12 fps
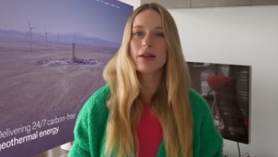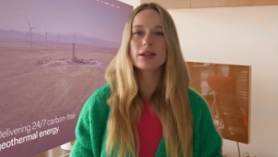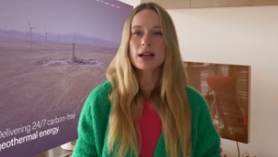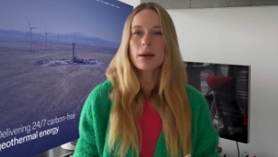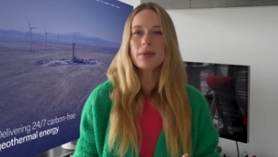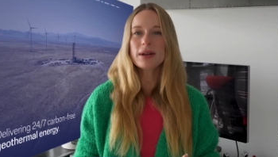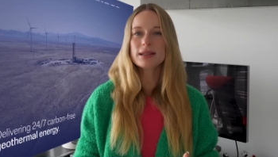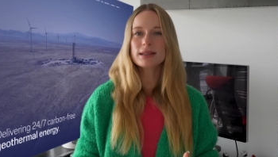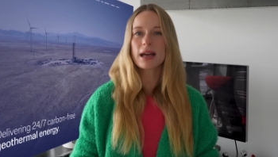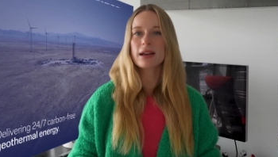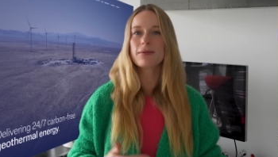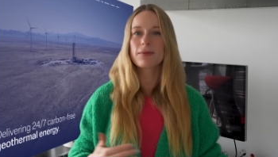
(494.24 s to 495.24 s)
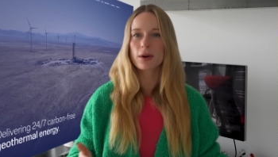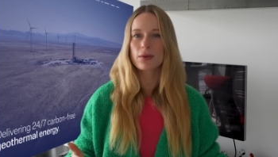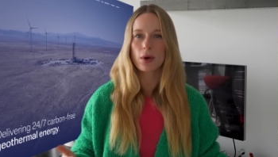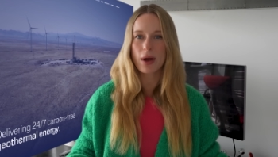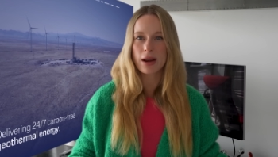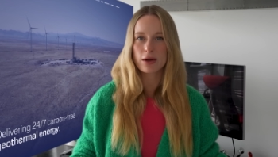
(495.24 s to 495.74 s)
And there's companies like
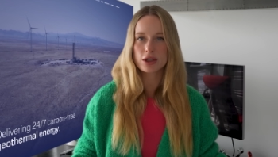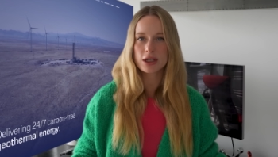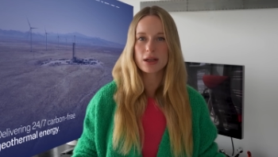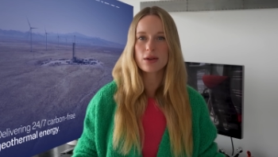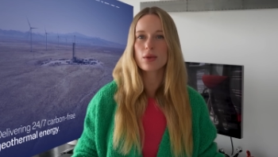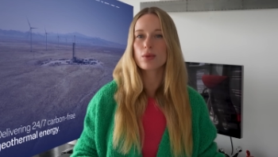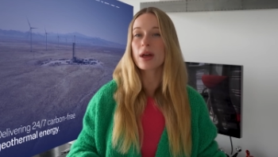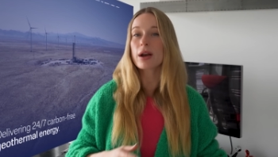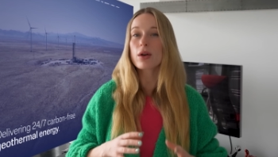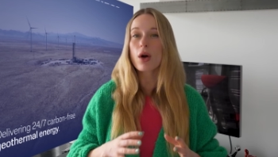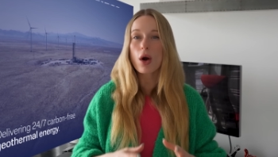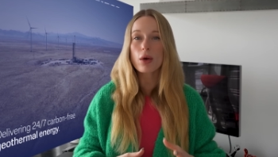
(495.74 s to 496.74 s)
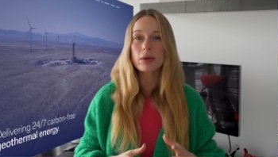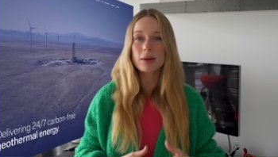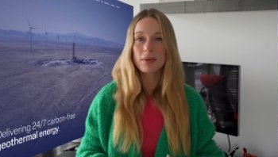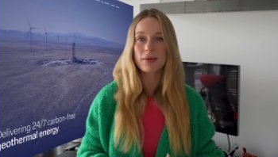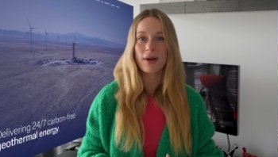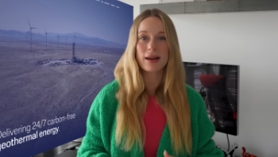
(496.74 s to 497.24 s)
Fervo Energy that are already
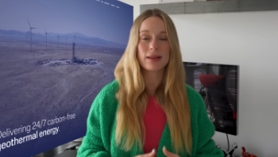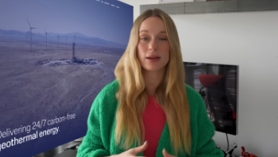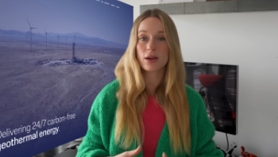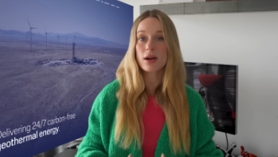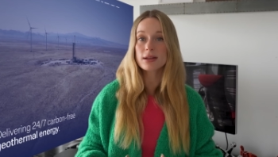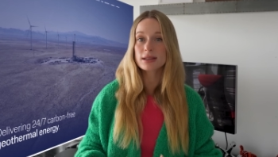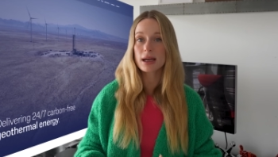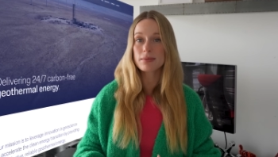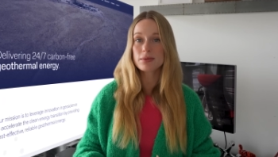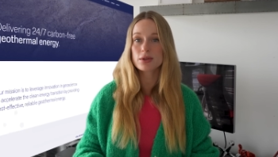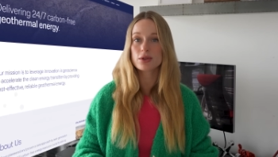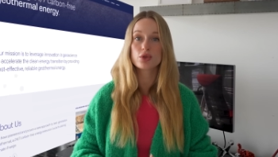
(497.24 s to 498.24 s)
providing the concept,